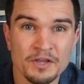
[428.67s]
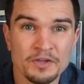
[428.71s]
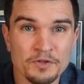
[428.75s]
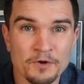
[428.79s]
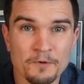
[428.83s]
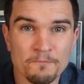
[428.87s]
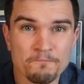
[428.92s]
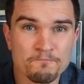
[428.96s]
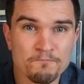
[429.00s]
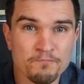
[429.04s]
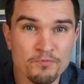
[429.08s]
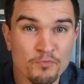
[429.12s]

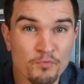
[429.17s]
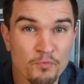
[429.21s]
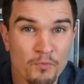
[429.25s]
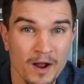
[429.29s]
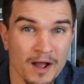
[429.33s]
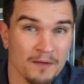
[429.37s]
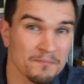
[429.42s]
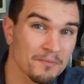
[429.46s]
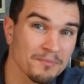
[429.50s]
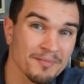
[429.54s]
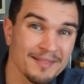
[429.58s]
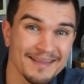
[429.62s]
you're
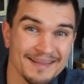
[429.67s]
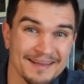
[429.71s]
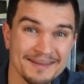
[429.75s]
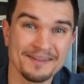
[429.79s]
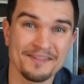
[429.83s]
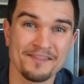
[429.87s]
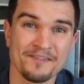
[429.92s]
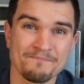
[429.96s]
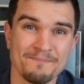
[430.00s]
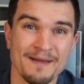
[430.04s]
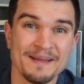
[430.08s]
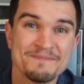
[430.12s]
probably
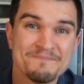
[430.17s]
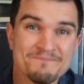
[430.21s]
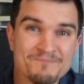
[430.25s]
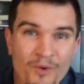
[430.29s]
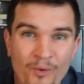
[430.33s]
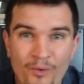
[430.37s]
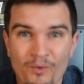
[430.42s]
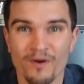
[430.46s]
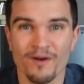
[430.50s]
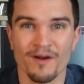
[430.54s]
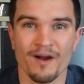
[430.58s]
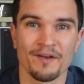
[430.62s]
gonna spend
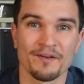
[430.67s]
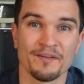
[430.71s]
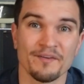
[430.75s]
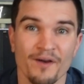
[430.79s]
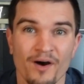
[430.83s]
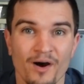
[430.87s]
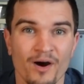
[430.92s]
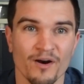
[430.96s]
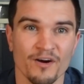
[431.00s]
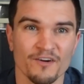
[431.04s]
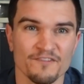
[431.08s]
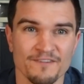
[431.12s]
more on an
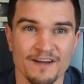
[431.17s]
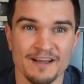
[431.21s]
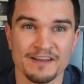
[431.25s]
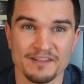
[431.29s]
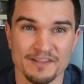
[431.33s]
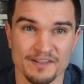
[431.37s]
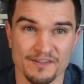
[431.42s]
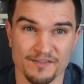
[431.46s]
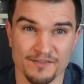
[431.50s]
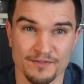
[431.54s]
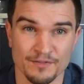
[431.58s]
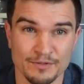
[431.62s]

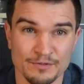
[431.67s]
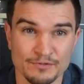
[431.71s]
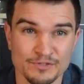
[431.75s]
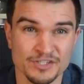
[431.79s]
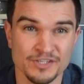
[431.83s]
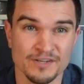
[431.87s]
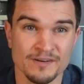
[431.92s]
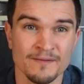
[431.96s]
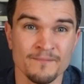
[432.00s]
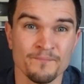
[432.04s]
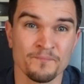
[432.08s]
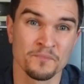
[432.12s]
RFID
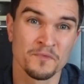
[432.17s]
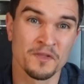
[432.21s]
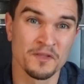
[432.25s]
solution